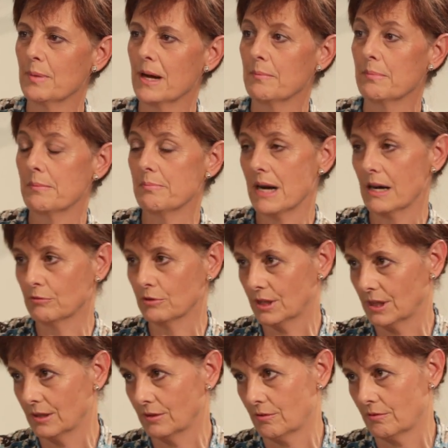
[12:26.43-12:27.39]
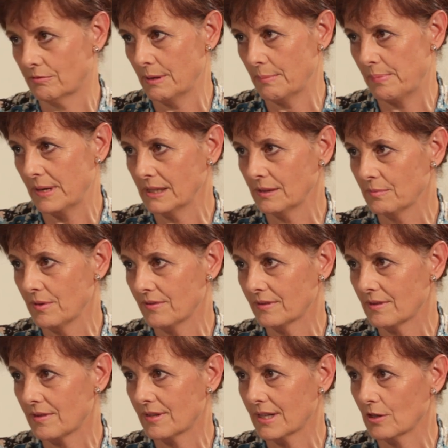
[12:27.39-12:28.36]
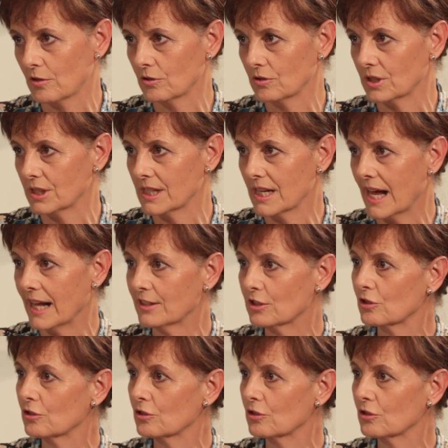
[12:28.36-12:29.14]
blah, blah, blah, which is the replacement theology. And